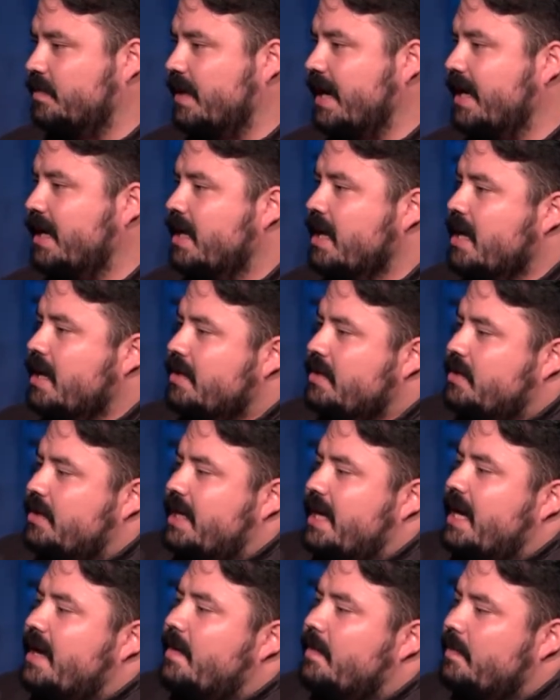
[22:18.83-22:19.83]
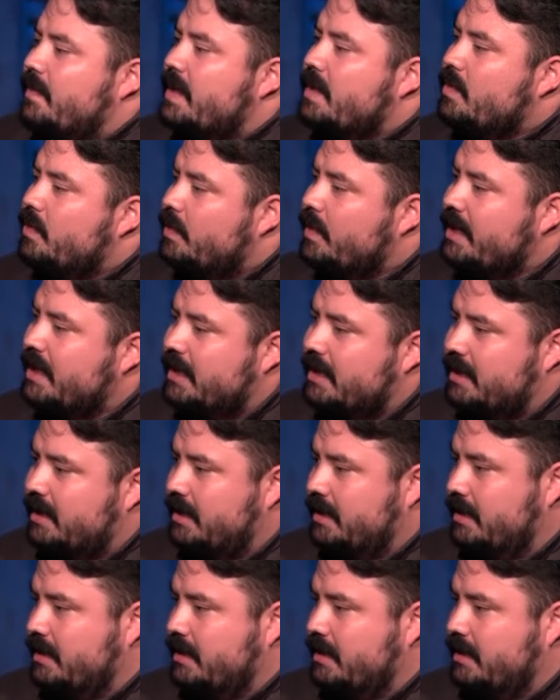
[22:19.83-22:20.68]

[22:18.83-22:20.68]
right? You can't be weak.